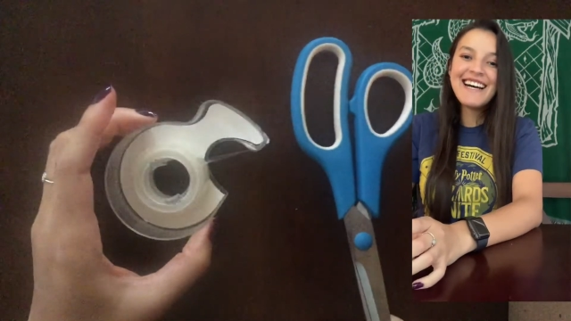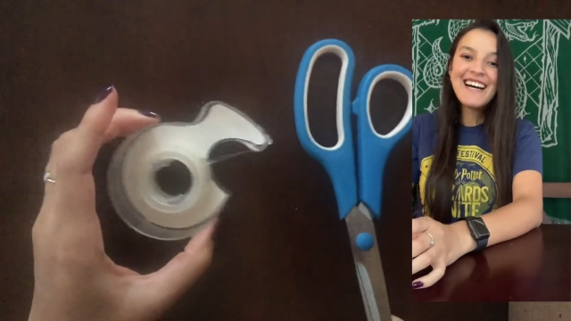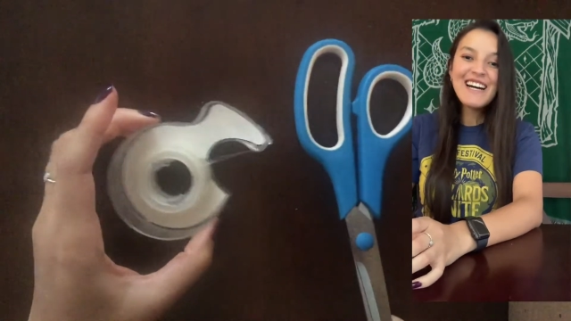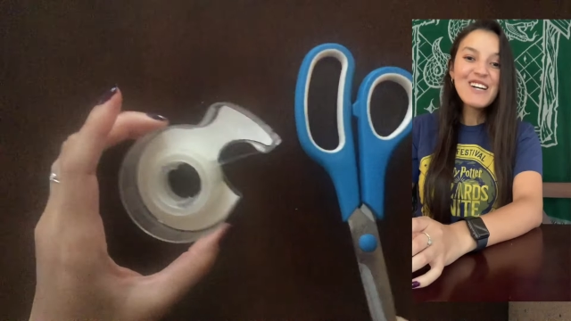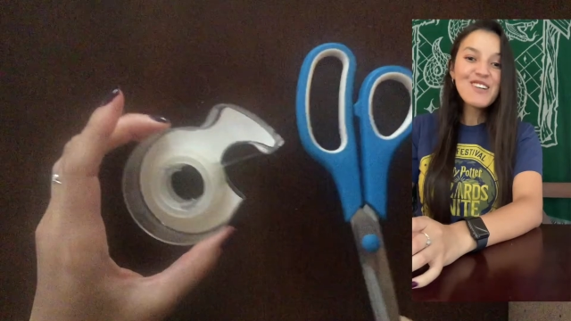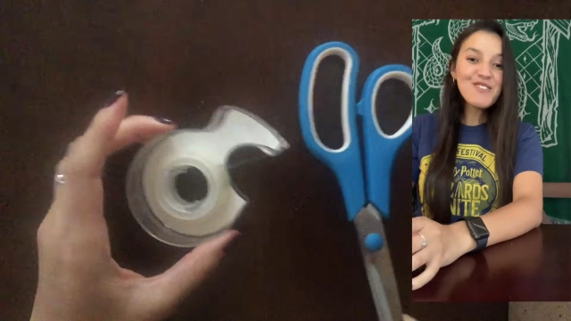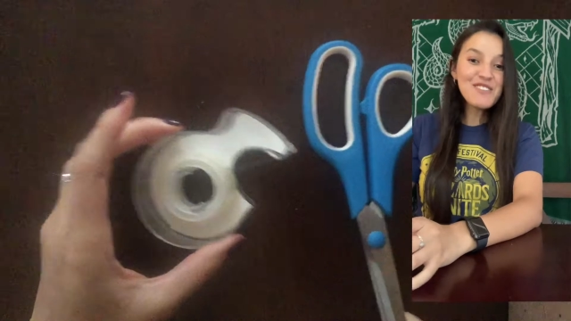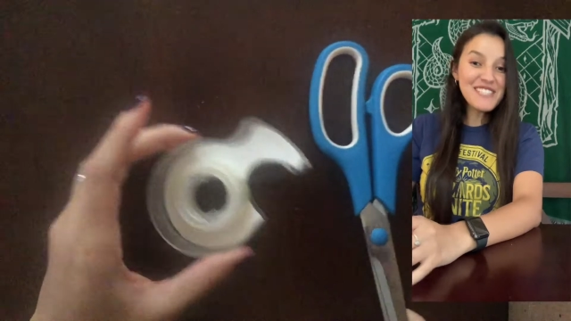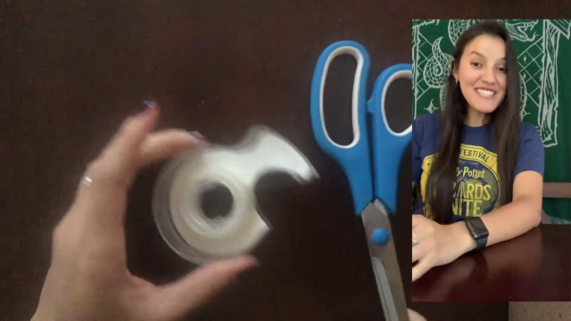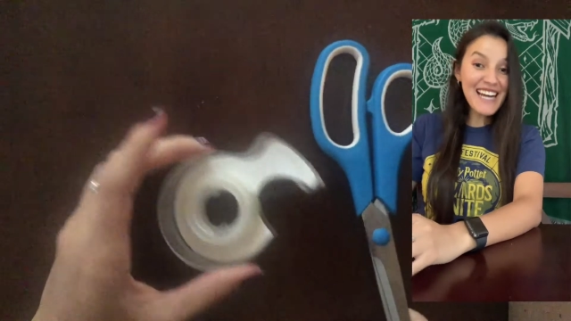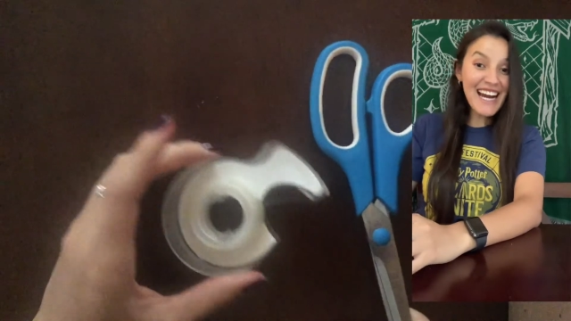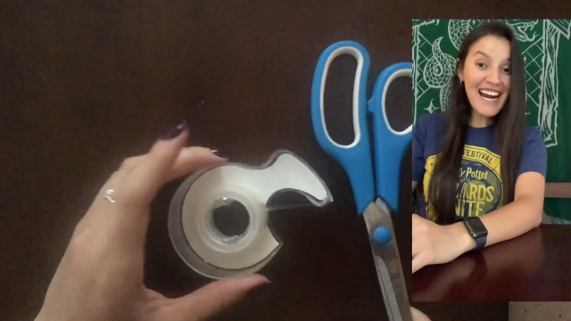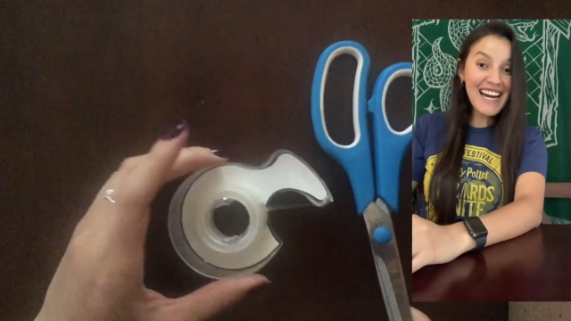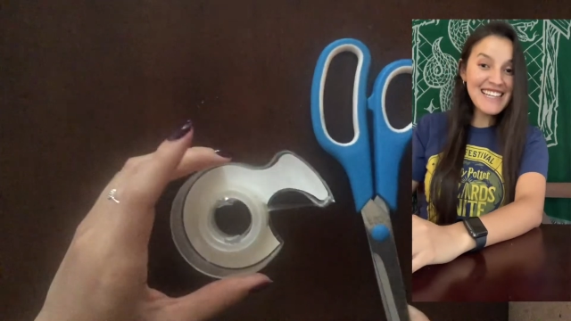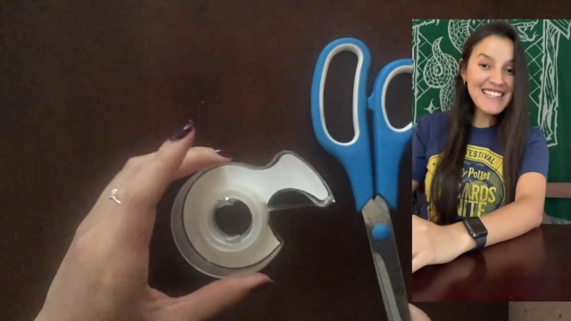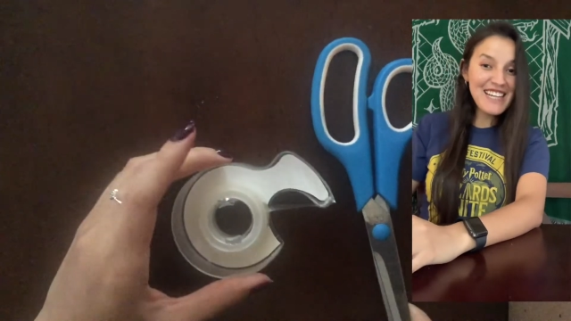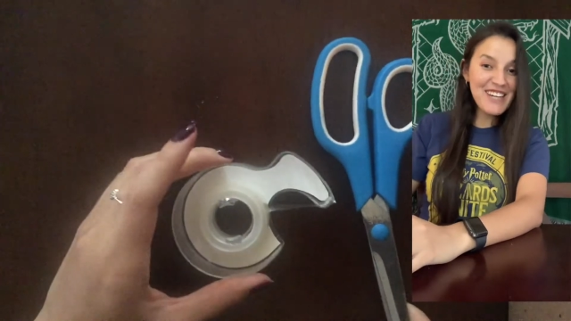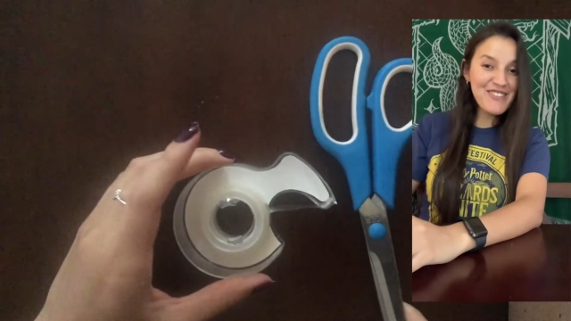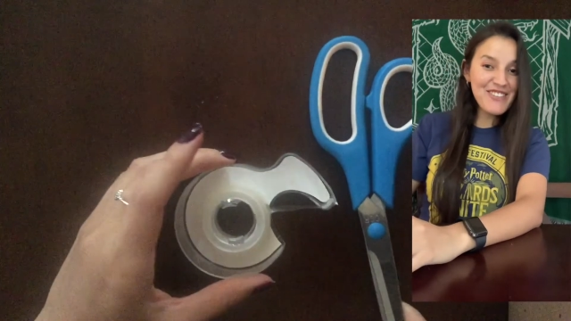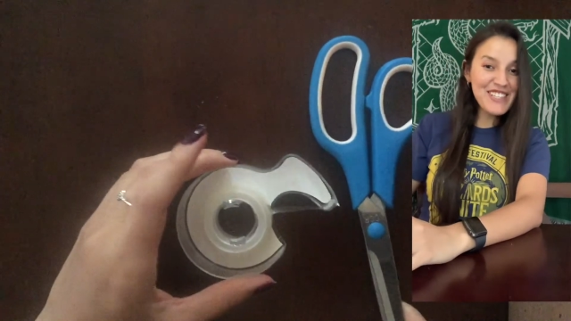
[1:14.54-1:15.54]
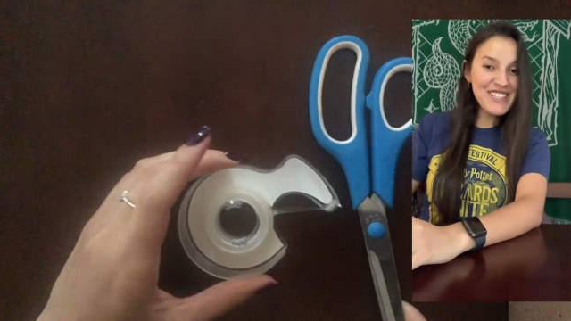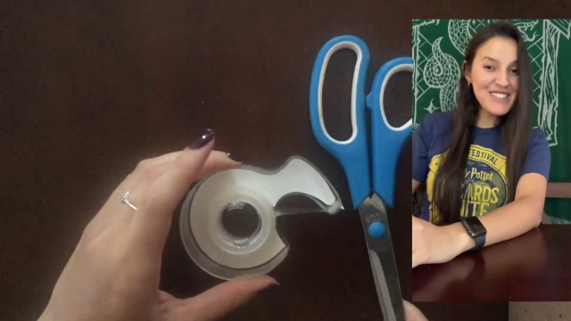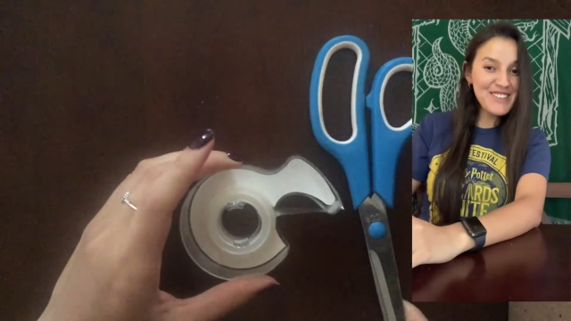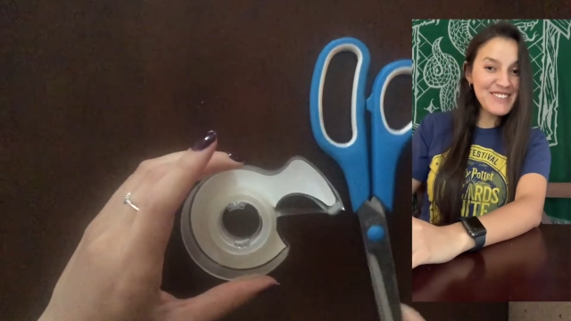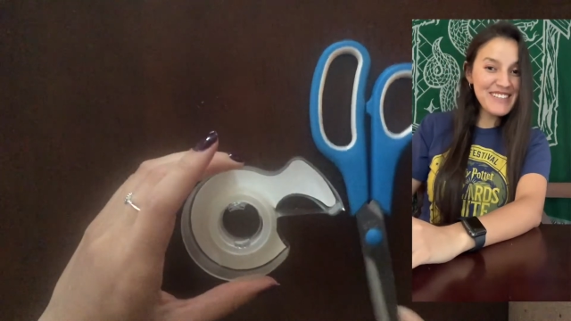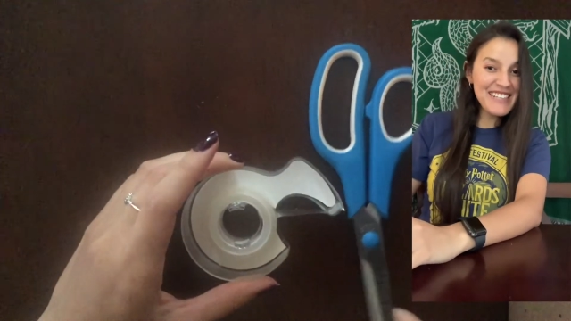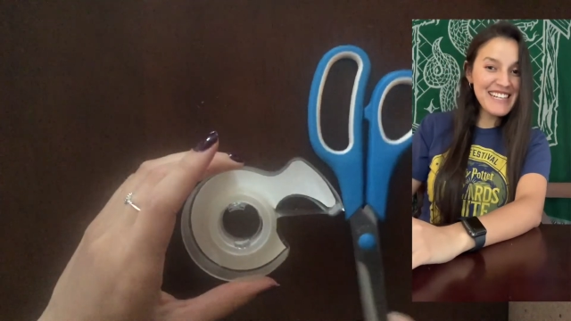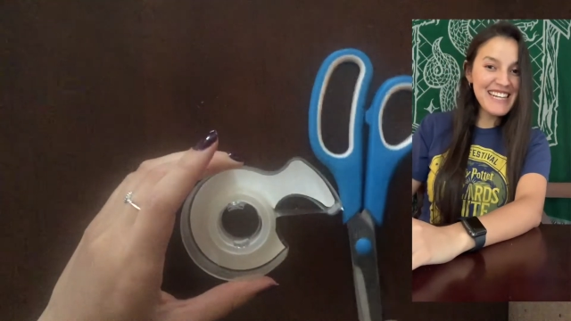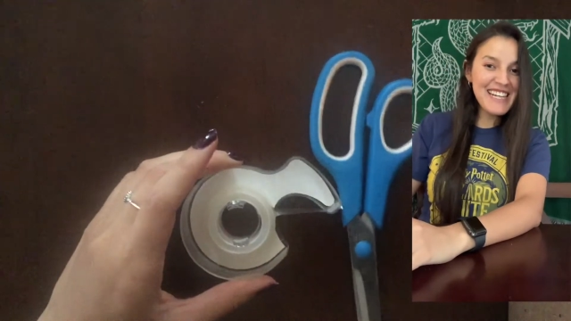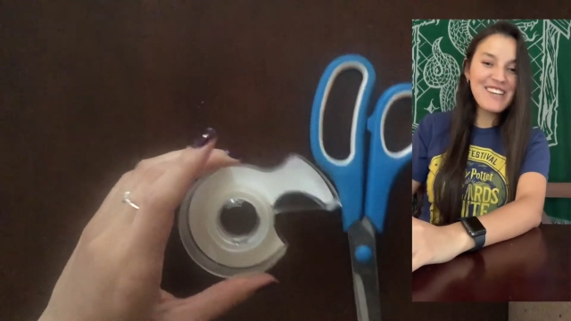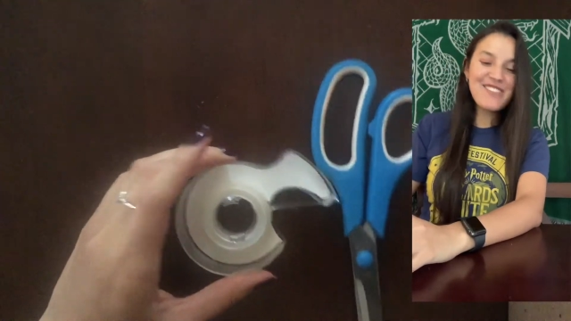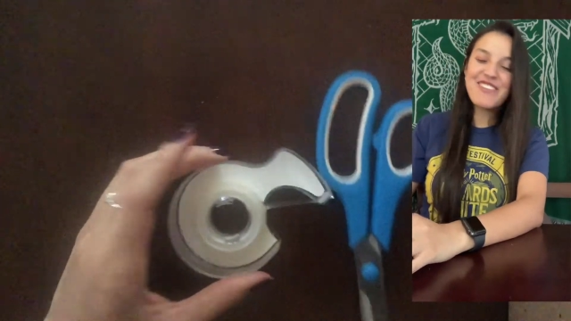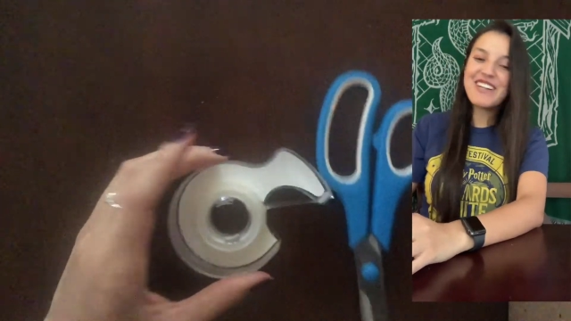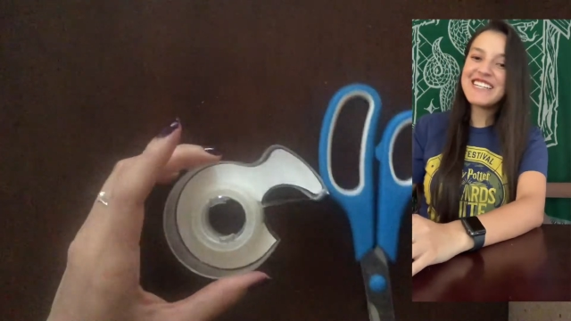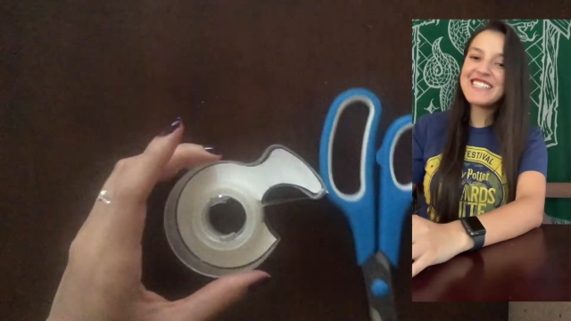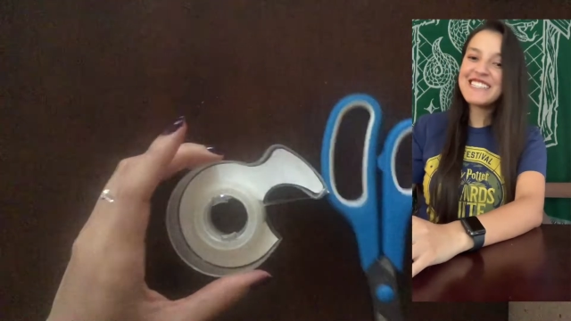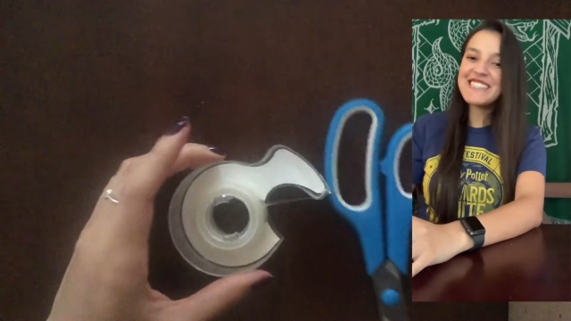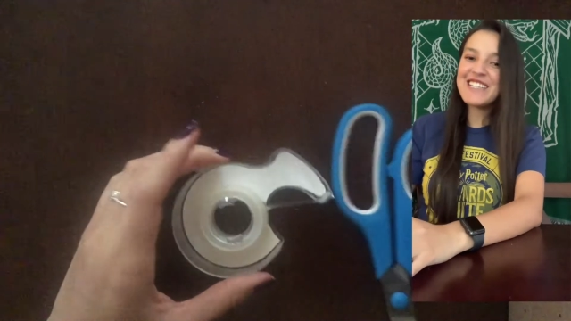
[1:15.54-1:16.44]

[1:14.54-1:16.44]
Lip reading: which I never do in camera.